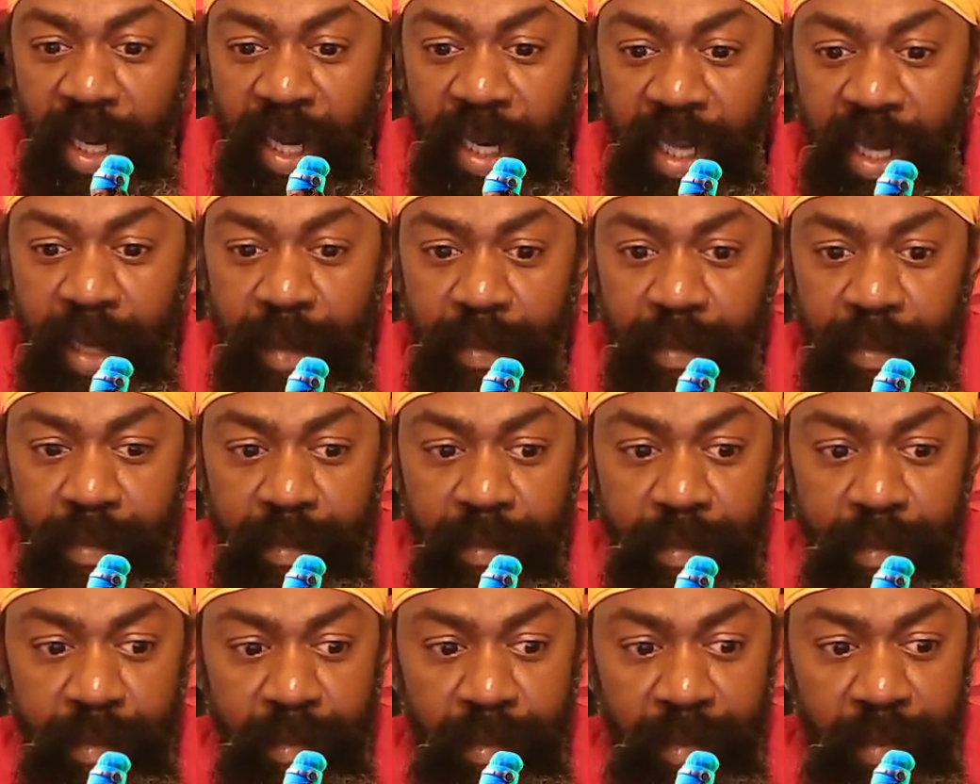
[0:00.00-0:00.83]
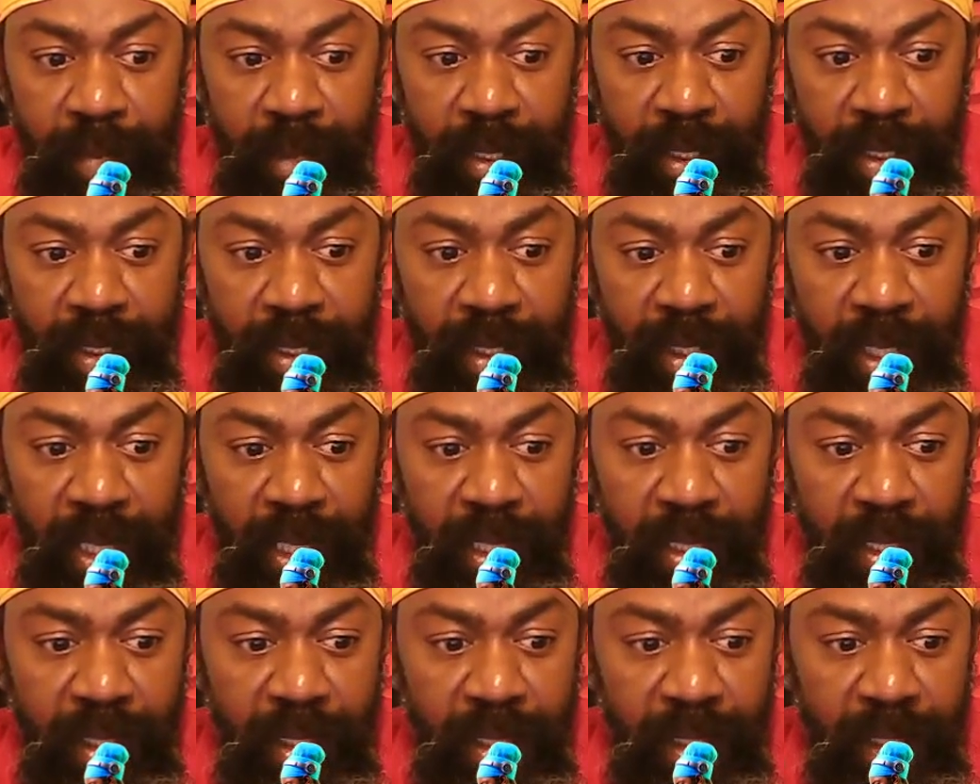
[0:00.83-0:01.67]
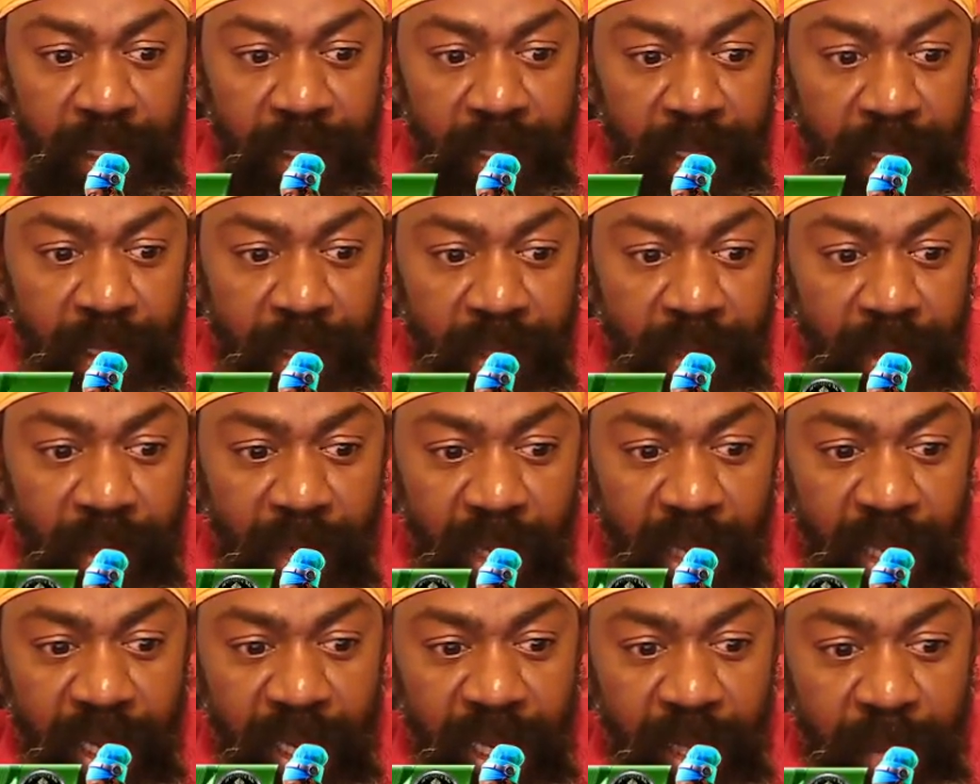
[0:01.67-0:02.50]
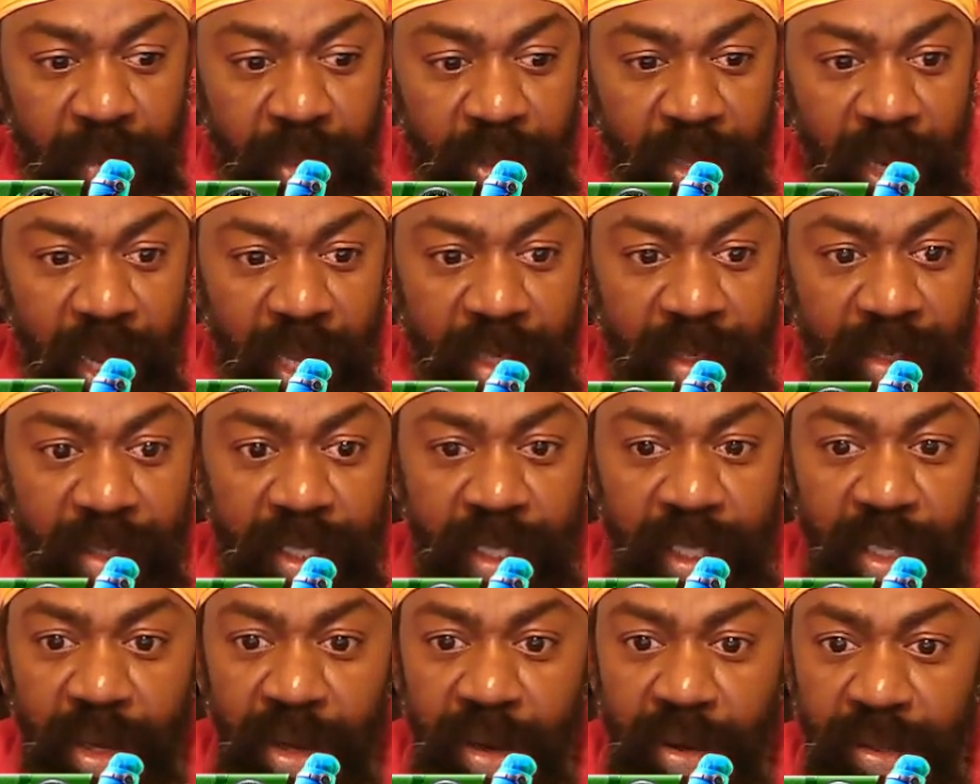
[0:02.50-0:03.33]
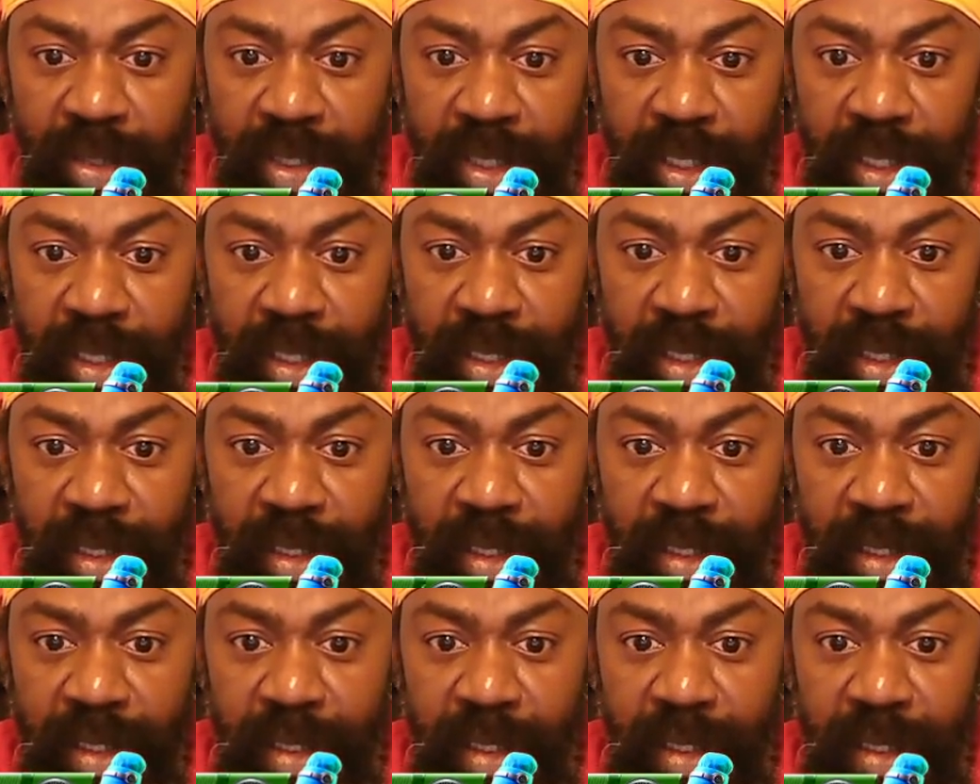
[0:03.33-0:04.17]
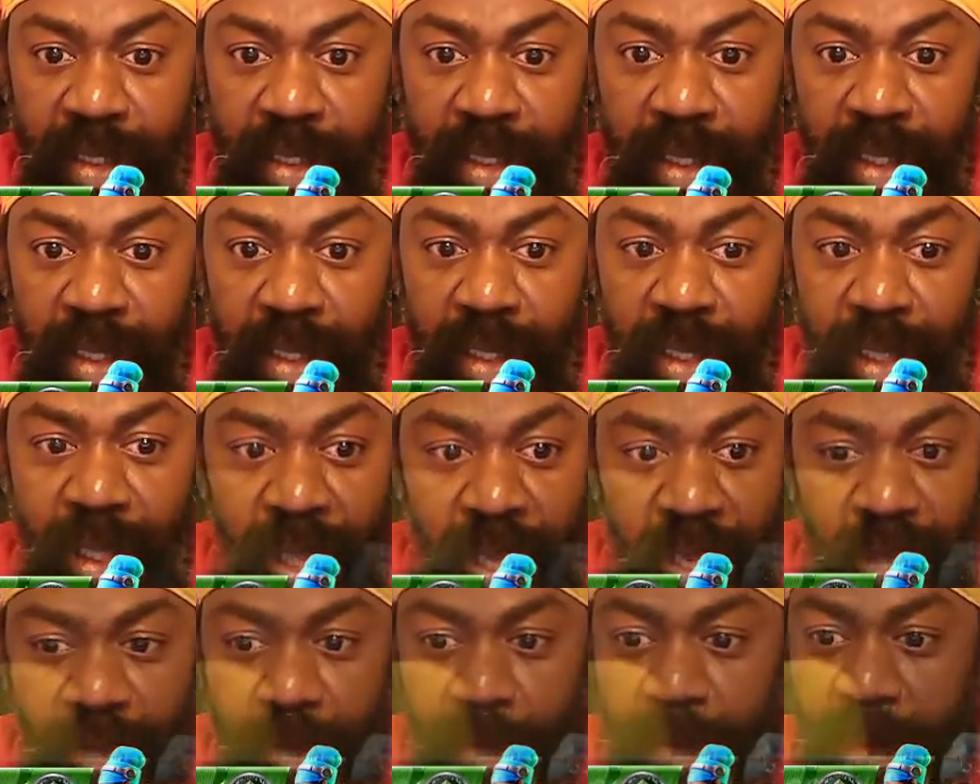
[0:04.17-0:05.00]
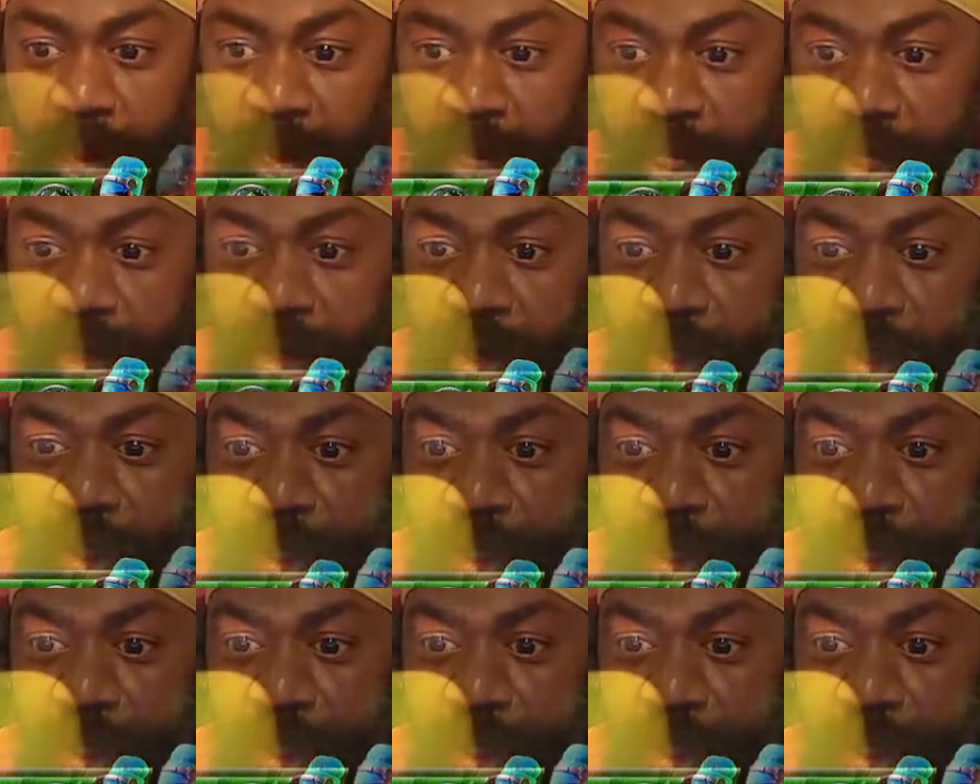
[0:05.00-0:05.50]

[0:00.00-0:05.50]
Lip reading: them. See? None of them tried to denounce it. Everybody just